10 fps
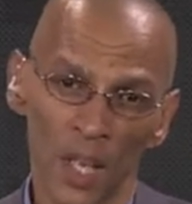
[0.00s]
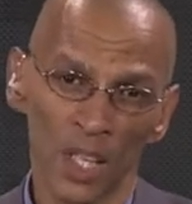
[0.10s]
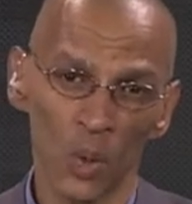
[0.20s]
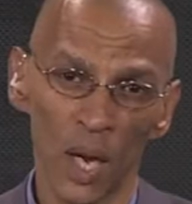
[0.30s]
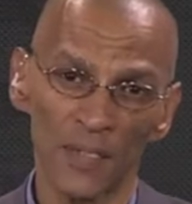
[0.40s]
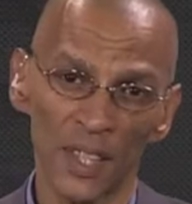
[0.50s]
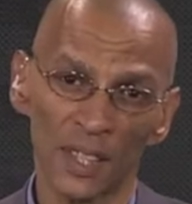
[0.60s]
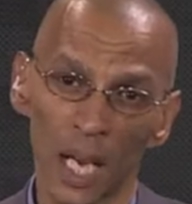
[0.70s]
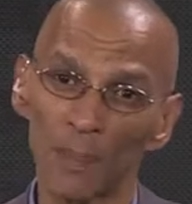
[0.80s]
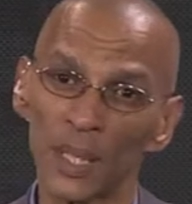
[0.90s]
UAVs
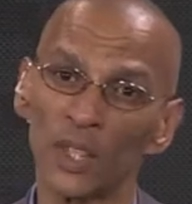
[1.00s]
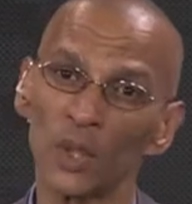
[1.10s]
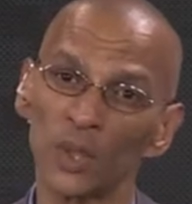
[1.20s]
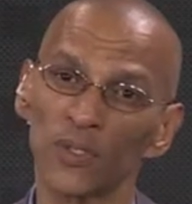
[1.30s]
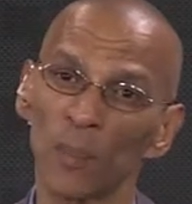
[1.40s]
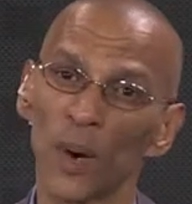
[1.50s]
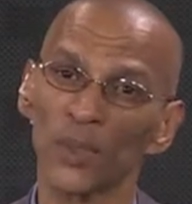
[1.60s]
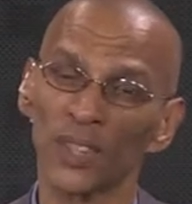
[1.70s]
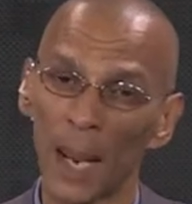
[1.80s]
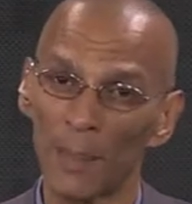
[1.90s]
can be used for both
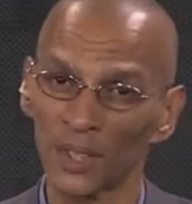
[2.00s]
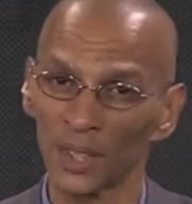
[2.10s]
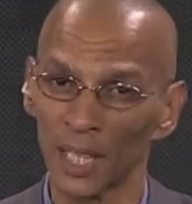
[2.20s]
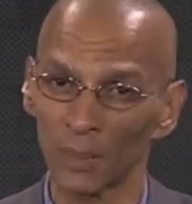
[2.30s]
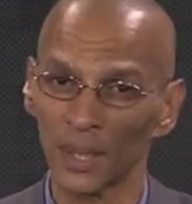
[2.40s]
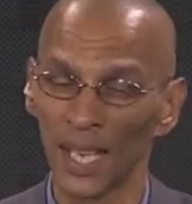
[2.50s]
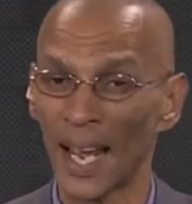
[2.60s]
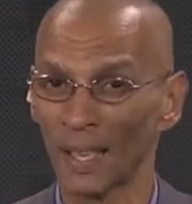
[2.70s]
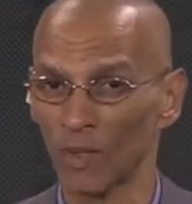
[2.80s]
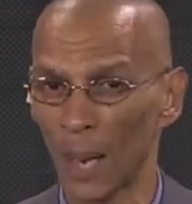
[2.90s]
damage assessment
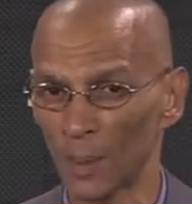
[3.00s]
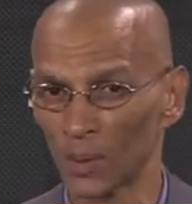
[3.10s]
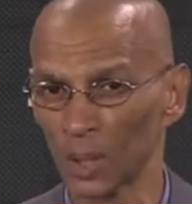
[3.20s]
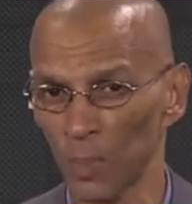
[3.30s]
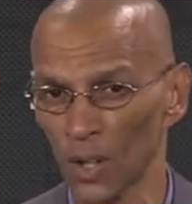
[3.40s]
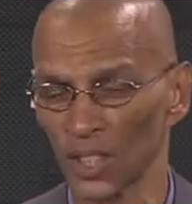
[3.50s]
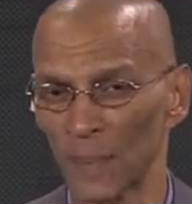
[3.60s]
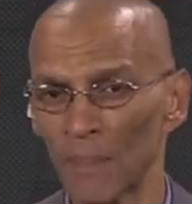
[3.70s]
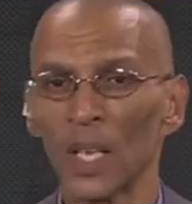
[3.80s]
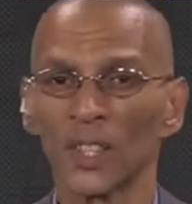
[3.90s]
and rapid response,
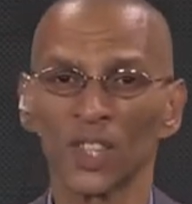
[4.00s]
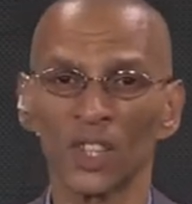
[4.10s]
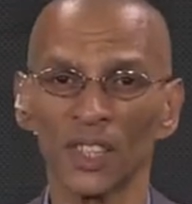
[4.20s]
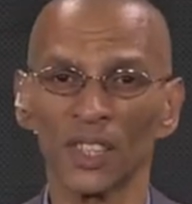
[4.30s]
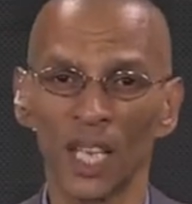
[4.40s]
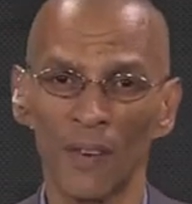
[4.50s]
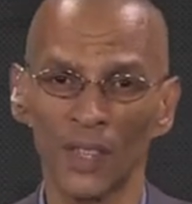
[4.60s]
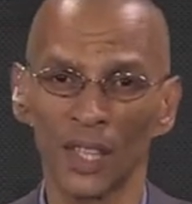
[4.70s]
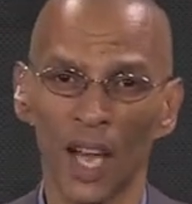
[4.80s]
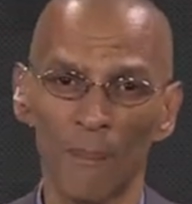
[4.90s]
certainly saving
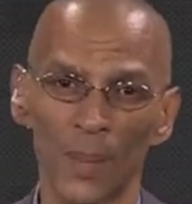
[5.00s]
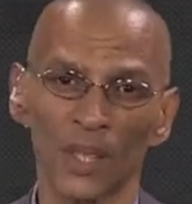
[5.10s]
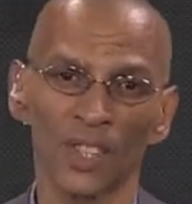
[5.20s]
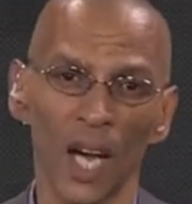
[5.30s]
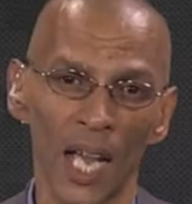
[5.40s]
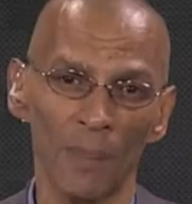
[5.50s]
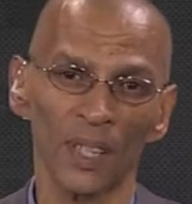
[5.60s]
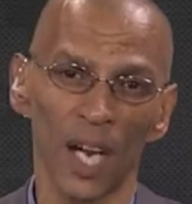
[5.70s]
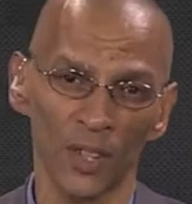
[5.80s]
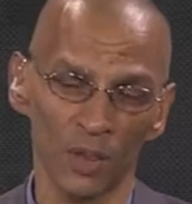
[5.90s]
the government time and
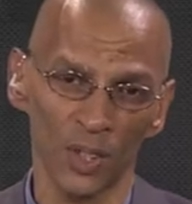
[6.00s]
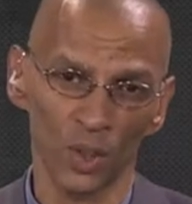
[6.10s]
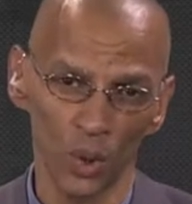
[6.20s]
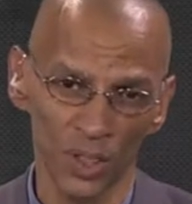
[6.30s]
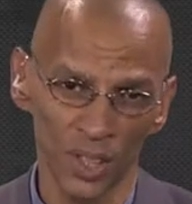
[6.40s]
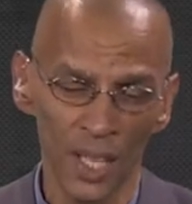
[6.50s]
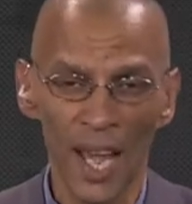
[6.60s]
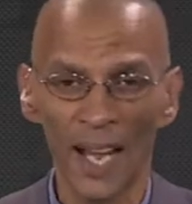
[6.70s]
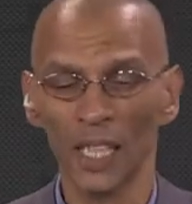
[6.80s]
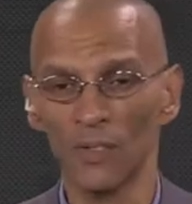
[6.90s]
other resources,
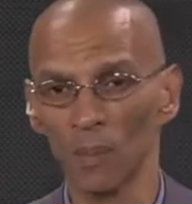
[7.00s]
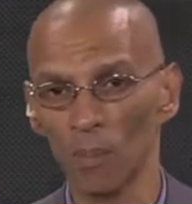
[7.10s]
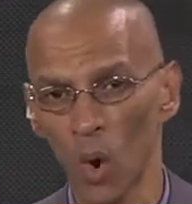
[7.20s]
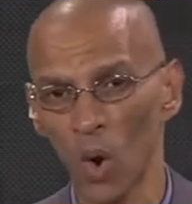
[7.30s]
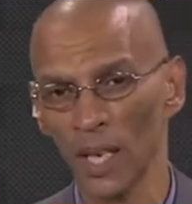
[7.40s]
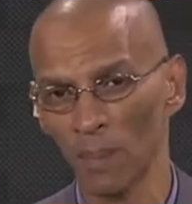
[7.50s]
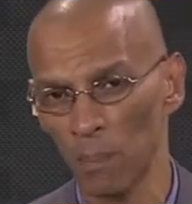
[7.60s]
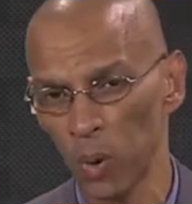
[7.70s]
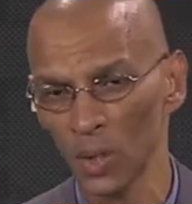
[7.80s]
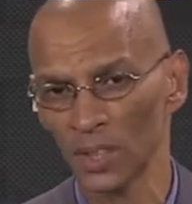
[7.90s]
and even more
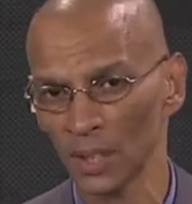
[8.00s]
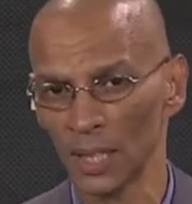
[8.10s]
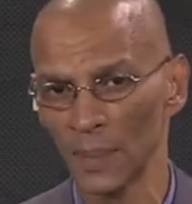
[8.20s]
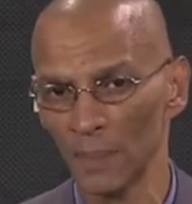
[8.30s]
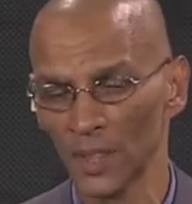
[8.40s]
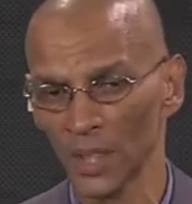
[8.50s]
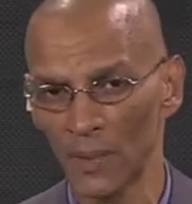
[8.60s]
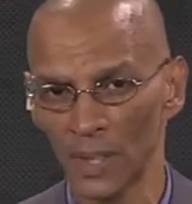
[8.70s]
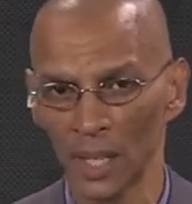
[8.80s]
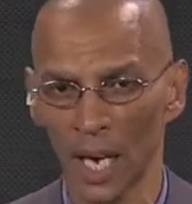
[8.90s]
importantly,
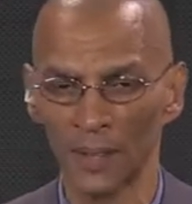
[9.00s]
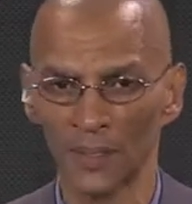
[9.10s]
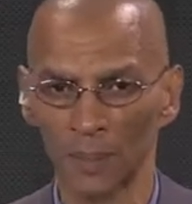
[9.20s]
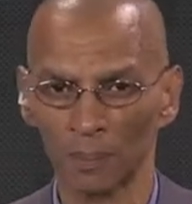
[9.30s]
saving lives.